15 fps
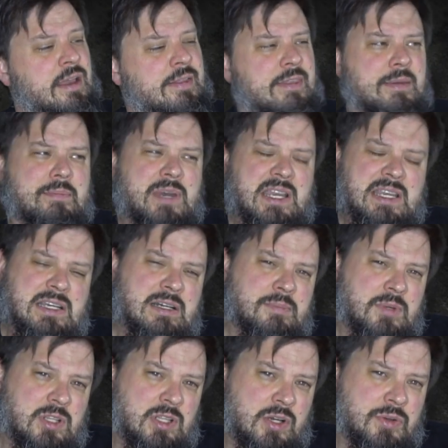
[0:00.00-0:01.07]
that might come
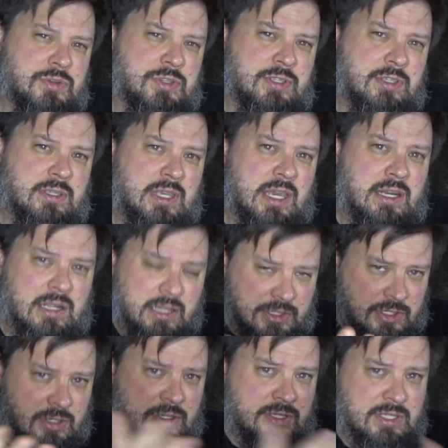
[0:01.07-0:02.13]
close, and I'll
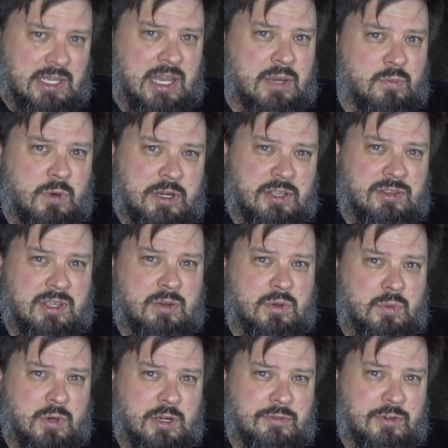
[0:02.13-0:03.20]
let you decide what do you think
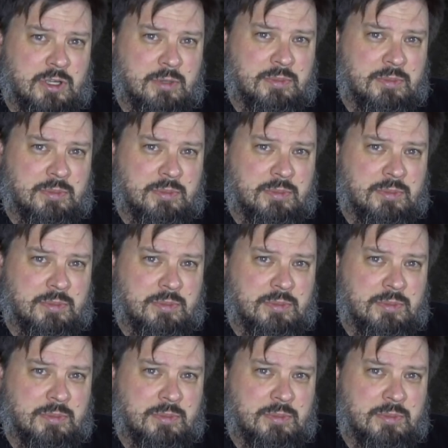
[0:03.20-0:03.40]
would work for your